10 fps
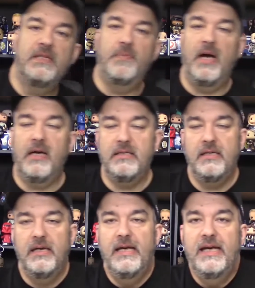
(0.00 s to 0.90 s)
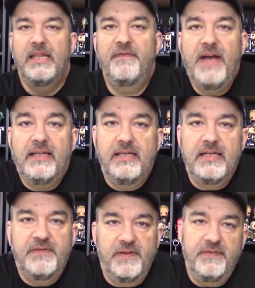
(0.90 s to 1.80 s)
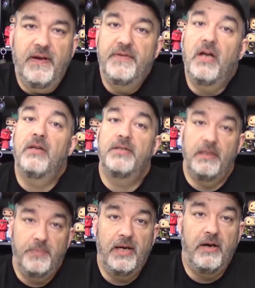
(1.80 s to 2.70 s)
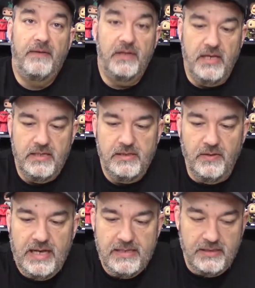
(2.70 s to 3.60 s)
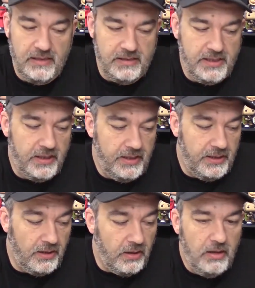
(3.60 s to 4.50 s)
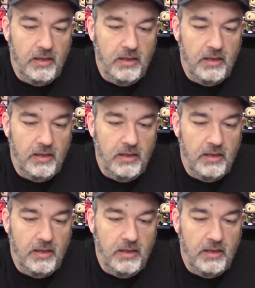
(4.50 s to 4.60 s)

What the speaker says: this box, and the fact that it's $55, it better have a lot. So it has a ton in here.